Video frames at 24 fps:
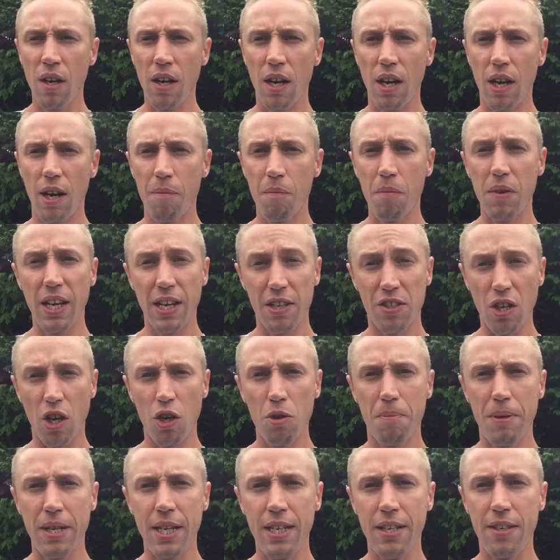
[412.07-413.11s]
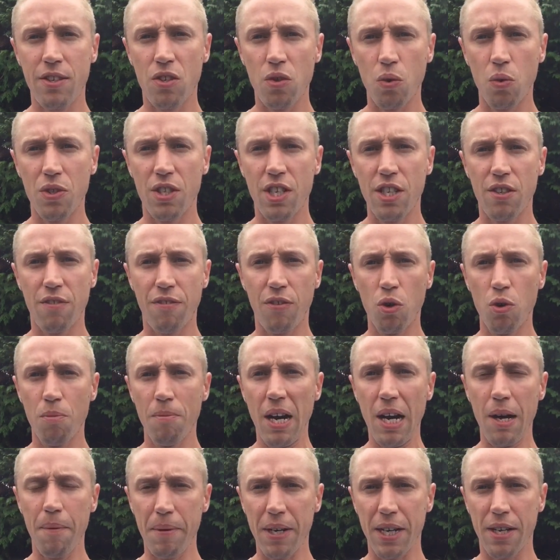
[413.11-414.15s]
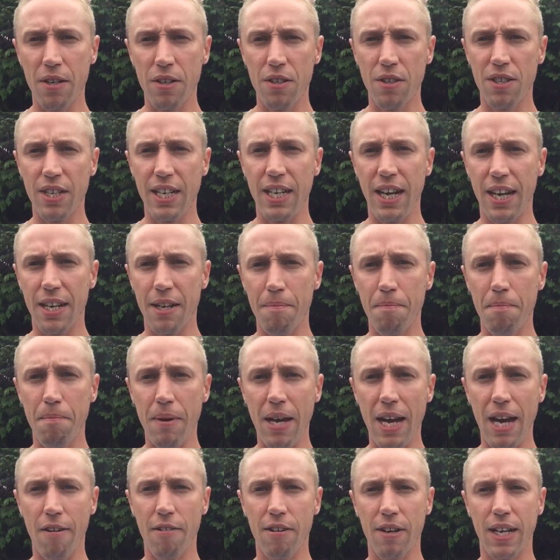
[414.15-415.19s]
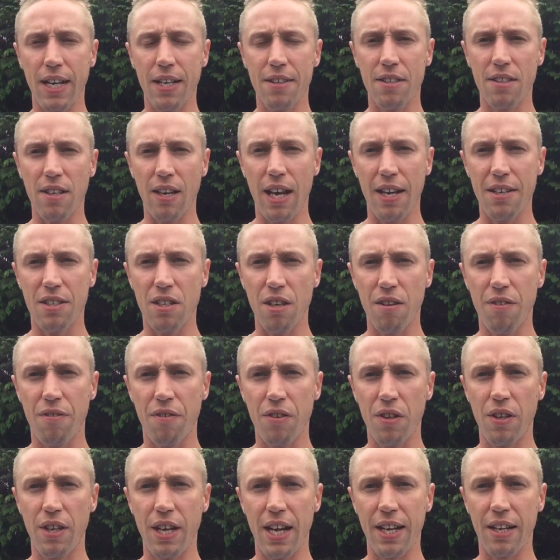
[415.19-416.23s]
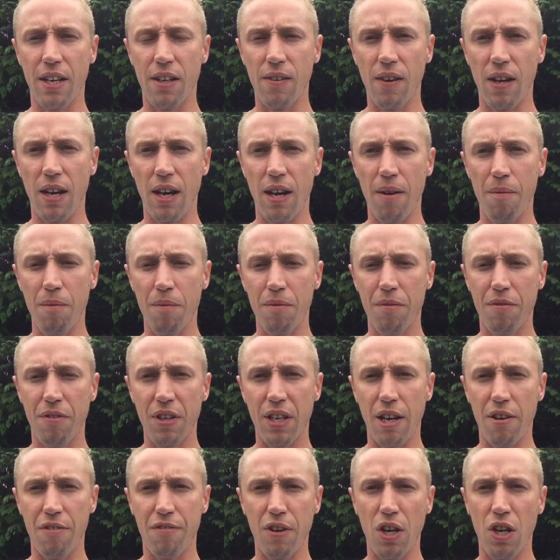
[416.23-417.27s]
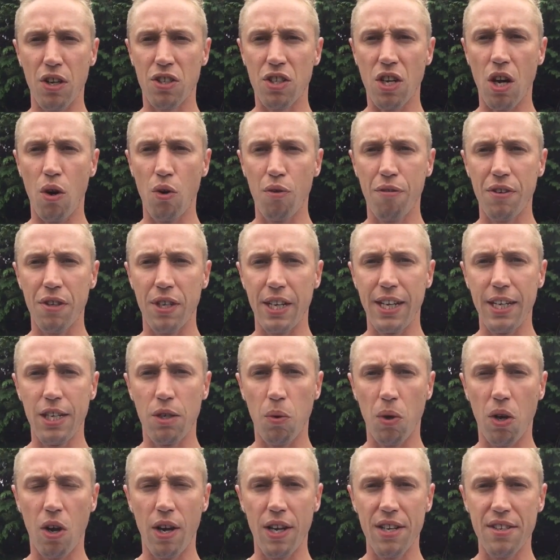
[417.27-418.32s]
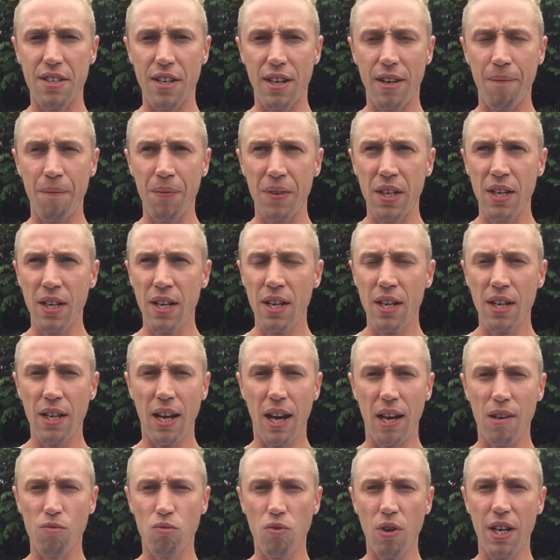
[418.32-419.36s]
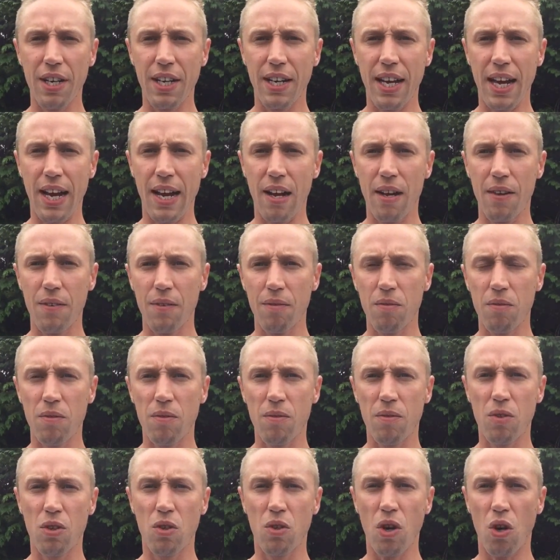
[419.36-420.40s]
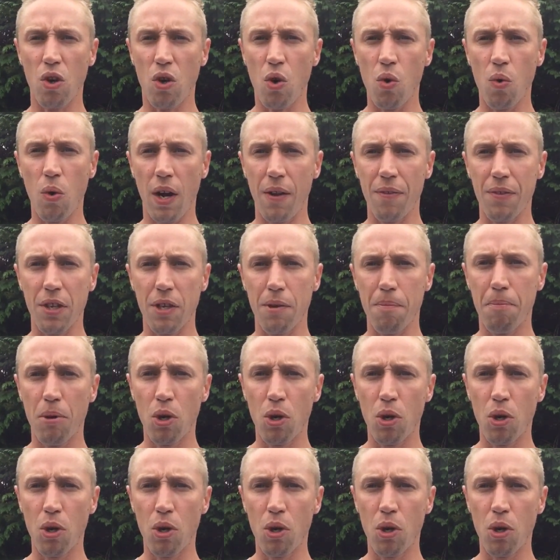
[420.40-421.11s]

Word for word: um, let's hope he sorts his form out because he had a mare against Leicester for their um, for their first goal for the equaliser. Came running out, got caught under the